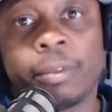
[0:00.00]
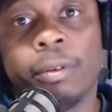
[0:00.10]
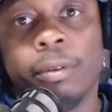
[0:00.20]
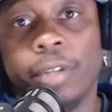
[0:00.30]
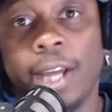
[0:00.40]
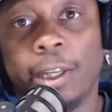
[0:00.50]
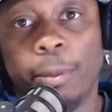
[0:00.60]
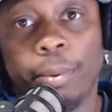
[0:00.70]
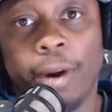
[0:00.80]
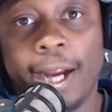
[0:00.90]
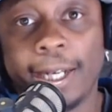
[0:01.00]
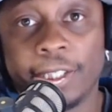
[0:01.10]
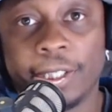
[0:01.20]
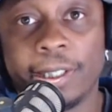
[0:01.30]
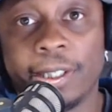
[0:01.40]
You got LeBron
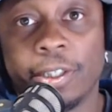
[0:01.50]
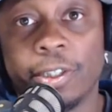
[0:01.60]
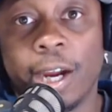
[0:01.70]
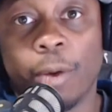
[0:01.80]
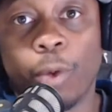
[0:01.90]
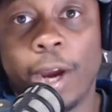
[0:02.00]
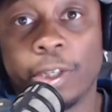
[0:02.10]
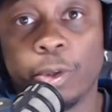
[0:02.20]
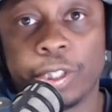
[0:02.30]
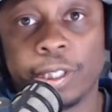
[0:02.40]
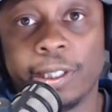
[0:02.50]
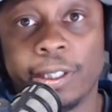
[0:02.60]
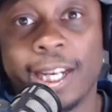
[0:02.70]
as your leader. You got Rondo as your leader,